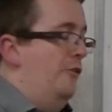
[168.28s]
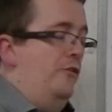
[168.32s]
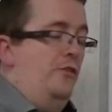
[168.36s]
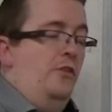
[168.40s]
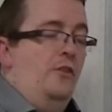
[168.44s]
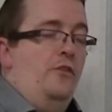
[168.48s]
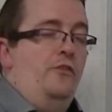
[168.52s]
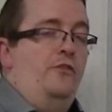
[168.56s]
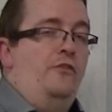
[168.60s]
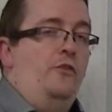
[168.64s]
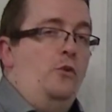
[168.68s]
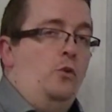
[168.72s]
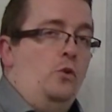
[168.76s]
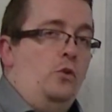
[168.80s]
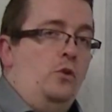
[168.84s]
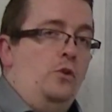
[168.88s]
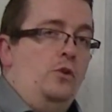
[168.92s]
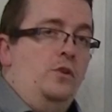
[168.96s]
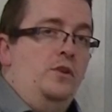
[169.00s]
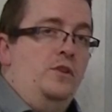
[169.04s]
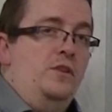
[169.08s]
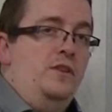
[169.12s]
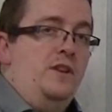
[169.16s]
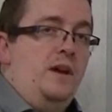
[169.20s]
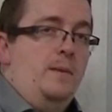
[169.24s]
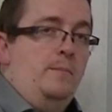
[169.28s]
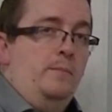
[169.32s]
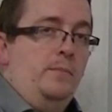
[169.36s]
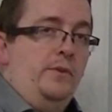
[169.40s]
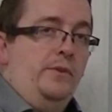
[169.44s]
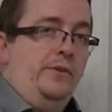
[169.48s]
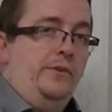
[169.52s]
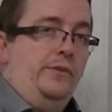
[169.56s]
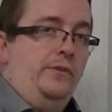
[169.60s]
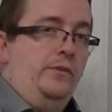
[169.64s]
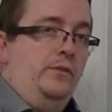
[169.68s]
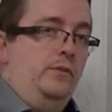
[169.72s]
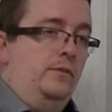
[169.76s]
of the four
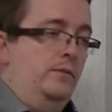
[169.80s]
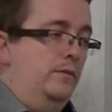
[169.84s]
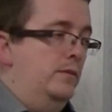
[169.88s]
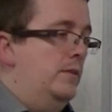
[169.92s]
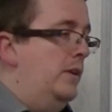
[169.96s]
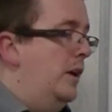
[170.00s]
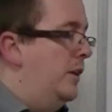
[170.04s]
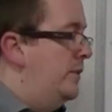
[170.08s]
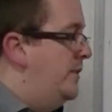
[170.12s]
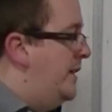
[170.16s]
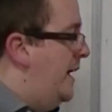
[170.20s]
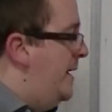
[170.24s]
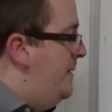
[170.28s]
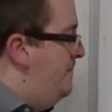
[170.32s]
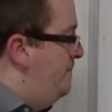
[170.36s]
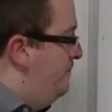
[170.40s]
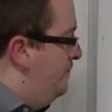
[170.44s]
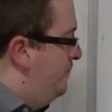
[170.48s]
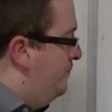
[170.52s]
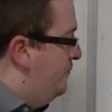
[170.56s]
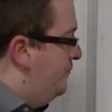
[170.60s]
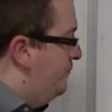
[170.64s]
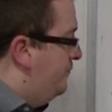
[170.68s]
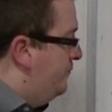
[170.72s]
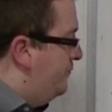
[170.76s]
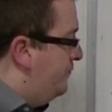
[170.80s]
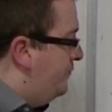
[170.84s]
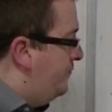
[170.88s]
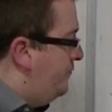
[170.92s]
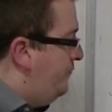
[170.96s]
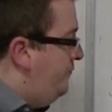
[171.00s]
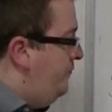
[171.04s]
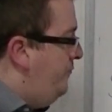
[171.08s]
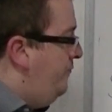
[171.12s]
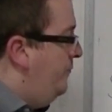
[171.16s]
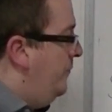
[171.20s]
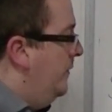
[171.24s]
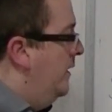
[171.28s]
numbers, okay?
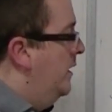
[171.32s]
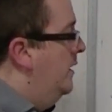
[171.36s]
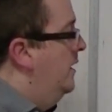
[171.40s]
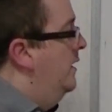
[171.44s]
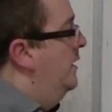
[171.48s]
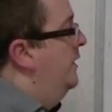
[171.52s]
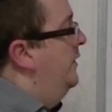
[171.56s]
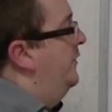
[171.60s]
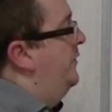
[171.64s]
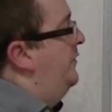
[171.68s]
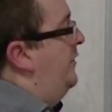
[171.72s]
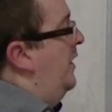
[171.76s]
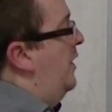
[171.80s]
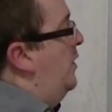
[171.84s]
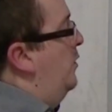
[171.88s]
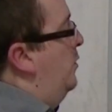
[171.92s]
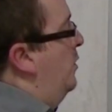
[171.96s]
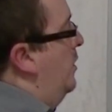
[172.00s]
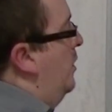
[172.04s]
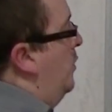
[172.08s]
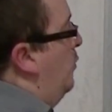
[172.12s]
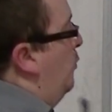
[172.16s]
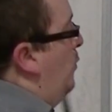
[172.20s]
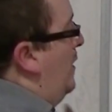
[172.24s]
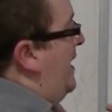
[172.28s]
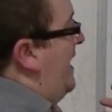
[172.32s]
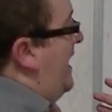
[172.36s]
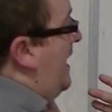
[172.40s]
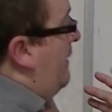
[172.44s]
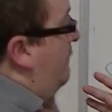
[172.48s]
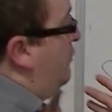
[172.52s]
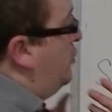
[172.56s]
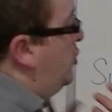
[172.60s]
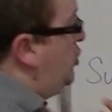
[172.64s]
So we have